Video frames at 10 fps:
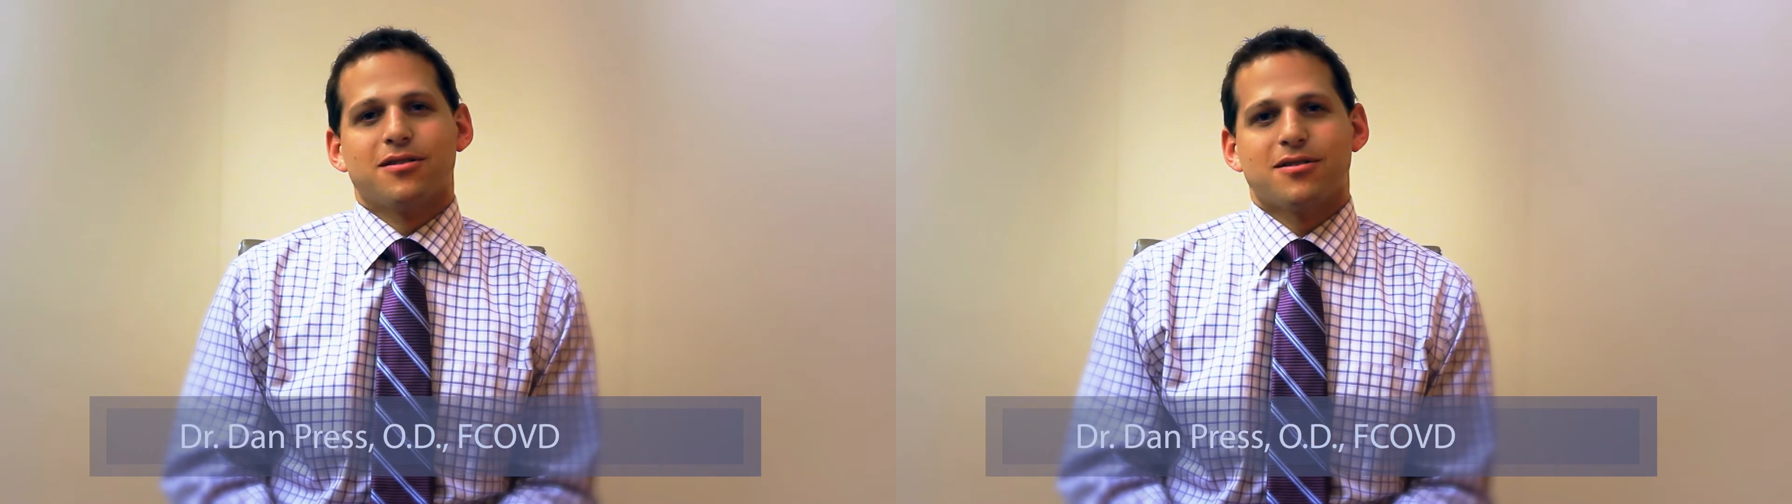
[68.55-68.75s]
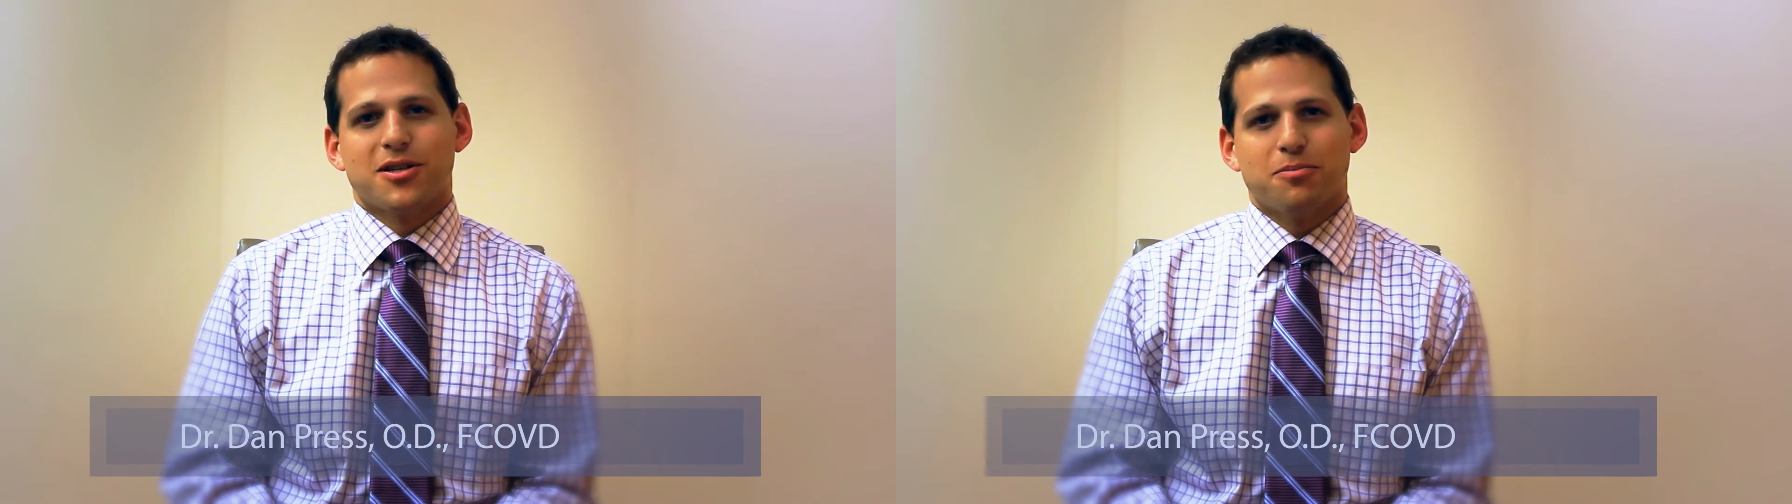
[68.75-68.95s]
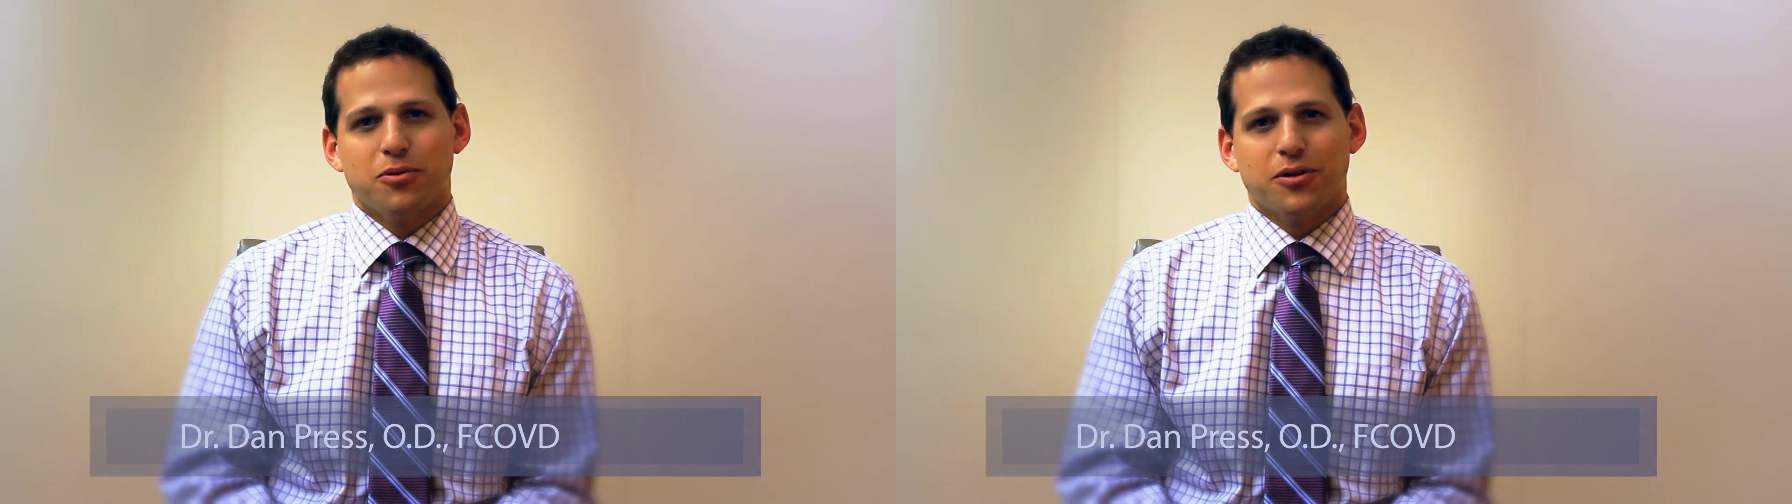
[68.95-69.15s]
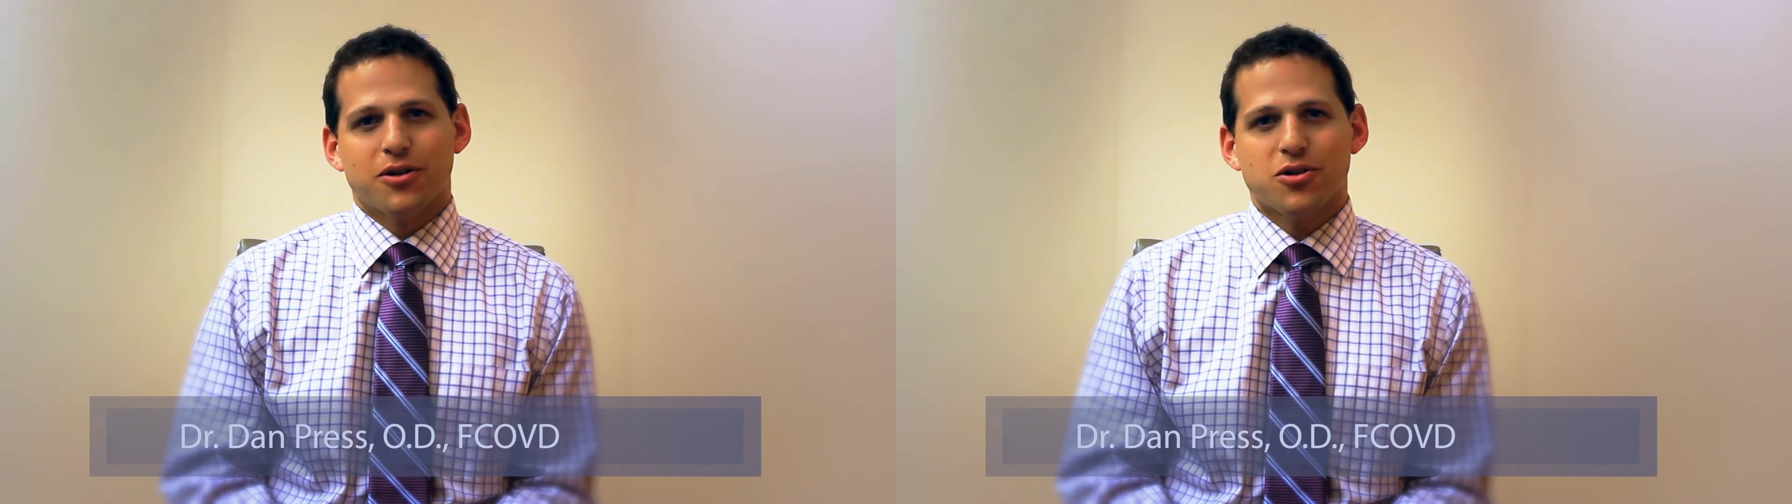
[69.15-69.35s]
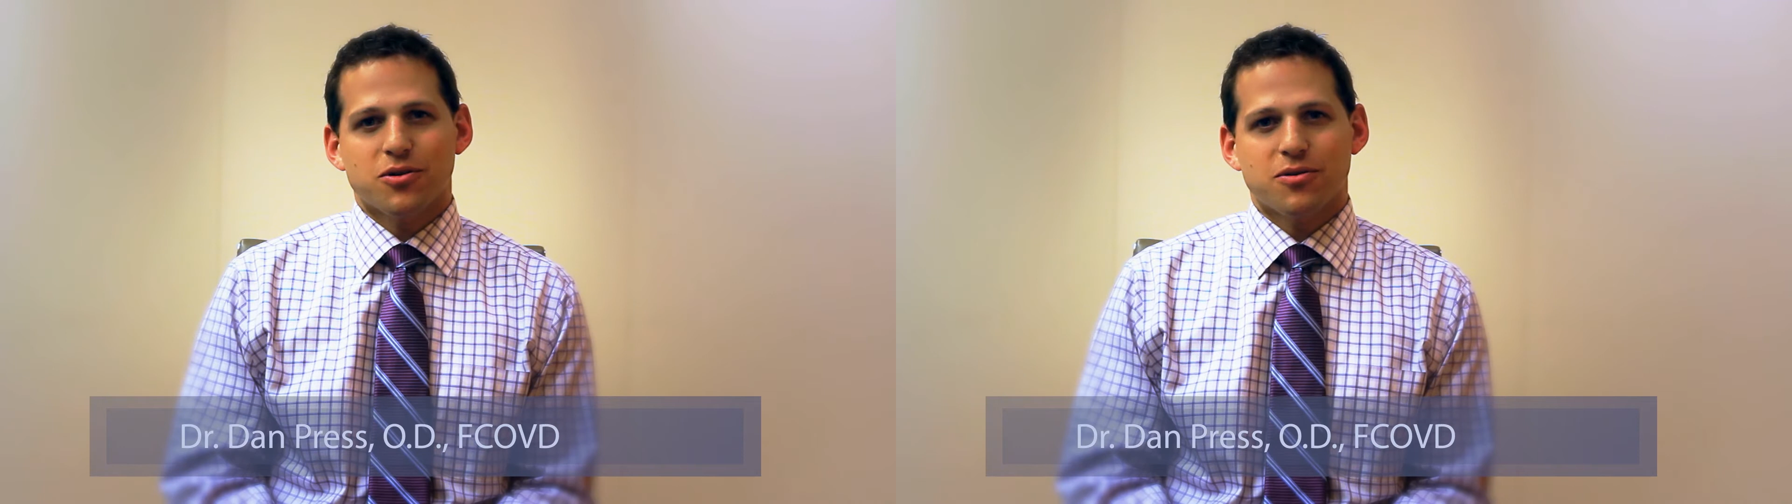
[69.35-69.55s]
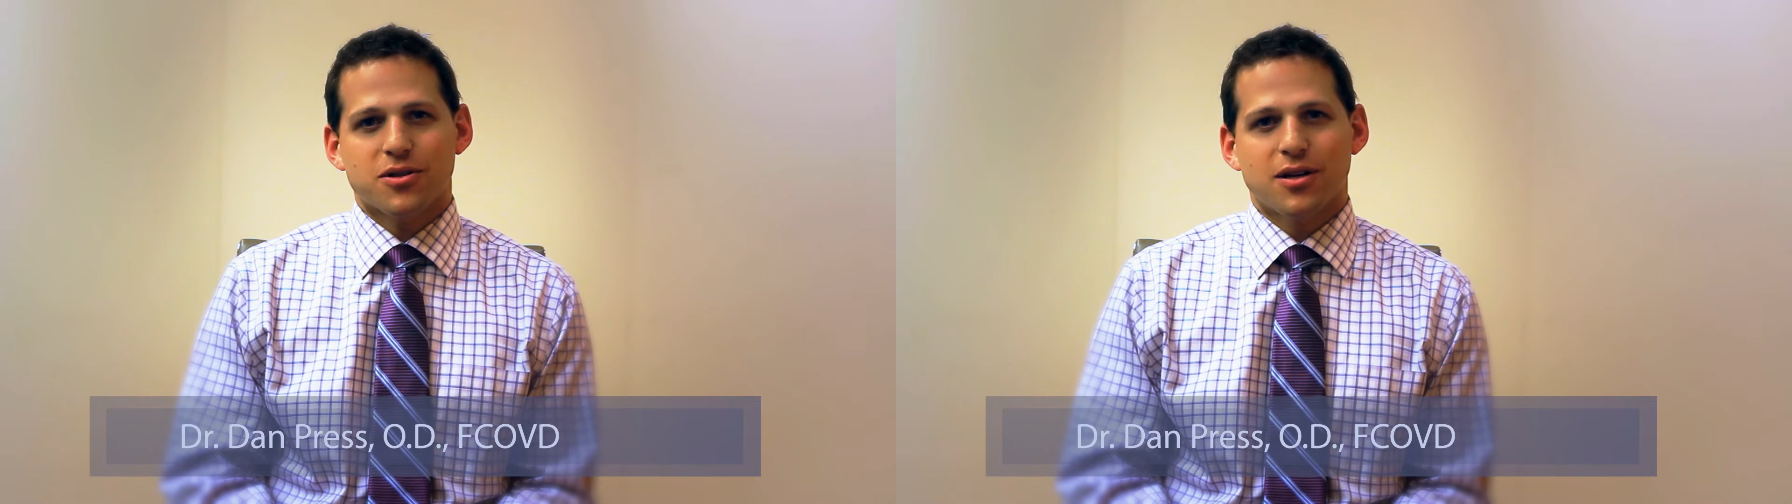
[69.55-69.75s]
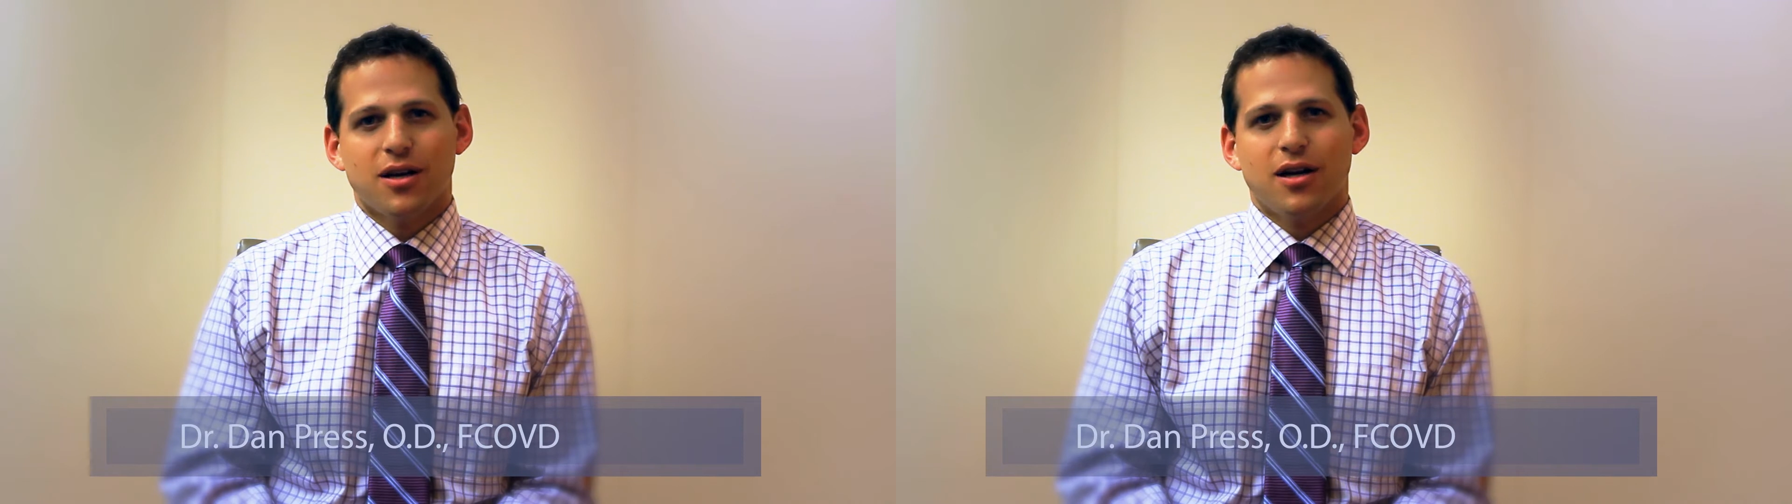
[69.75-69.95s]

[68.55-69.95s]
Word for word: simple issues